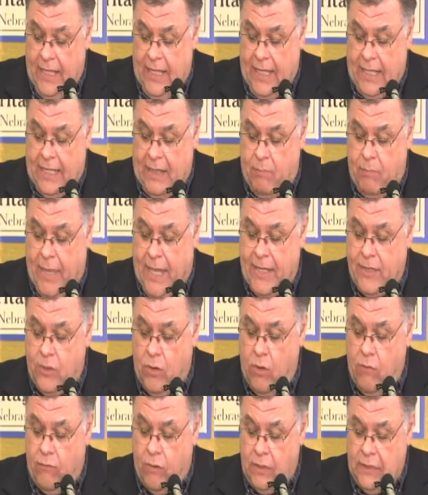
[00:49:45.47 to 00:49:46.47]
and he bent
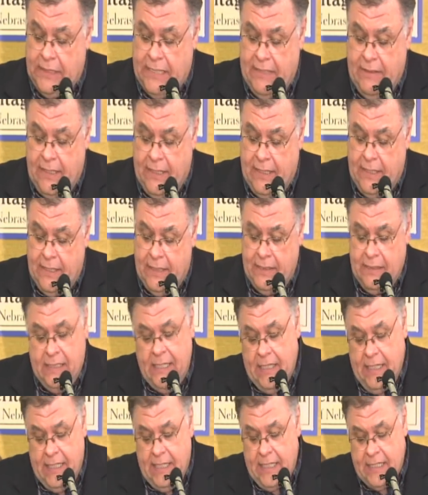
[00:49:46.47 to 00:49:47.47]
over,
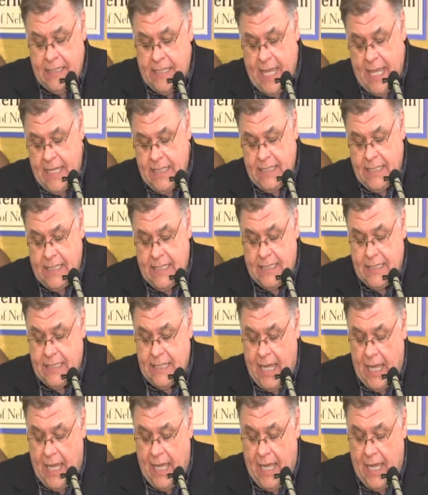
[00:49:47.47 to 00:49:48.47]
leaning his head to the
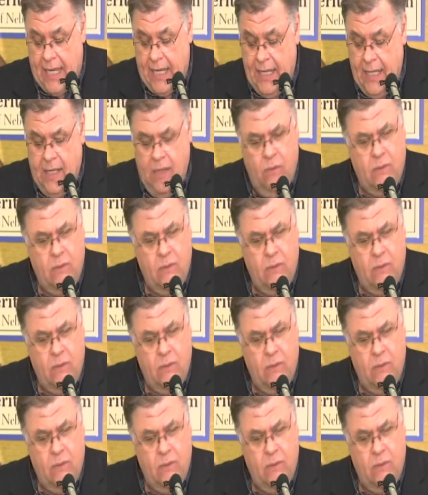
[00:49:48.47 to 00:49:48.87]
side.